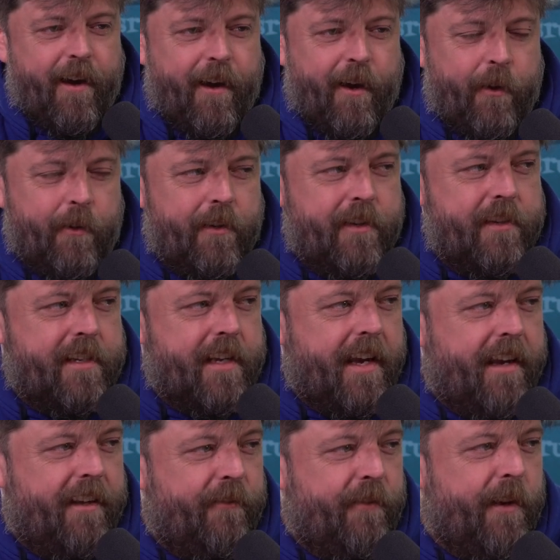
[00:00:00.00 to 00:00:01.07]
owners
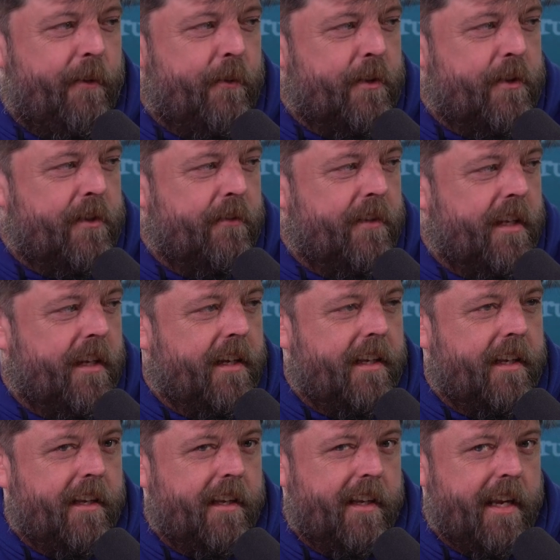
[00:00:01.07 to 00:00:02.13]
and founders of the
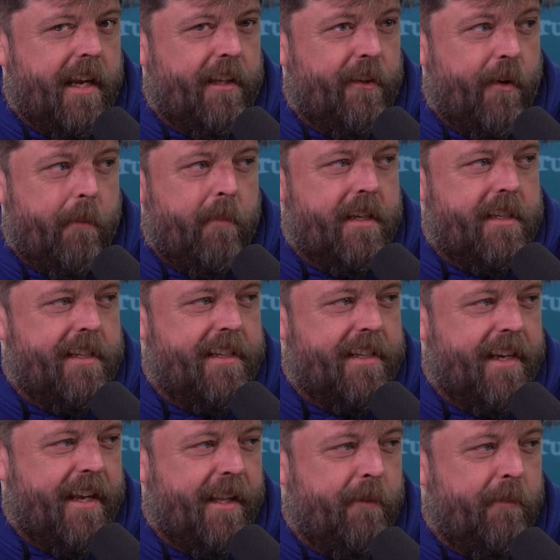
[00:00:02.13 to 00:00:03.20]
Canine Business
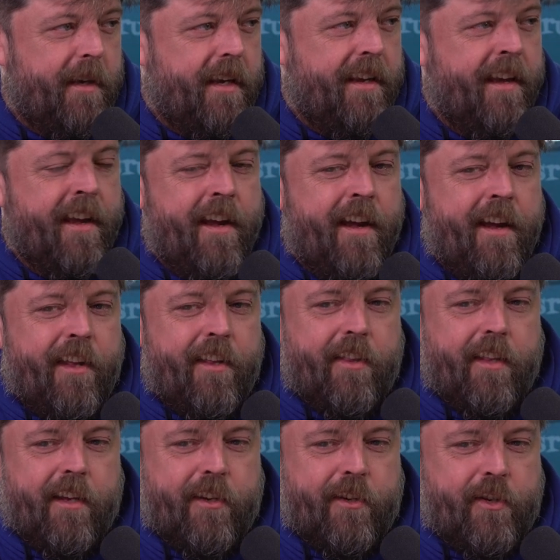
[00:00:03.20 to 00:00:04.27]
Academy,
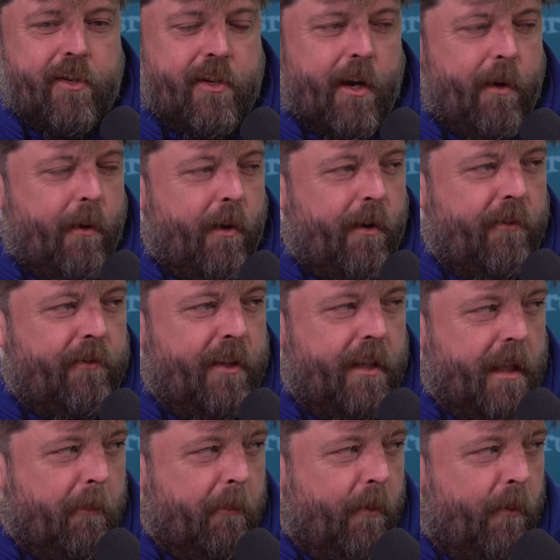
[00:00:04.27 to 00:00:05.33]
the show of the
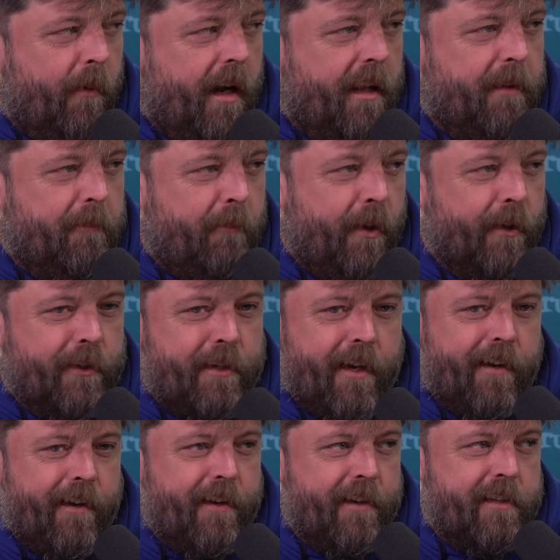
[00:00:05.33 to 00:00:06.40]
#1
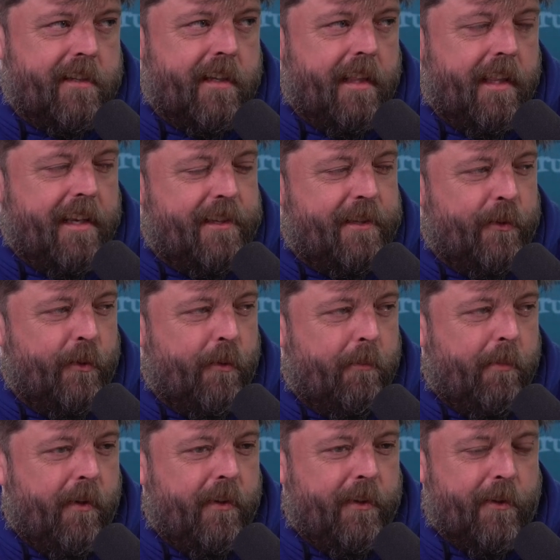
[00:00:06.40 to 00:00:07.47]
podcast, Let's
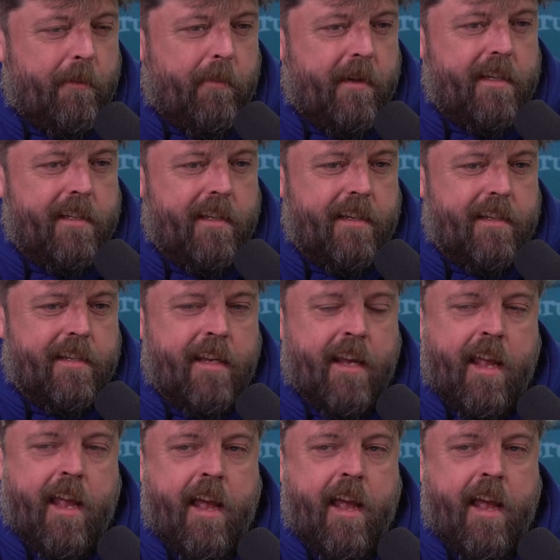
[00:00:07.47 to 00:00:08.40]
Talk Dog Business,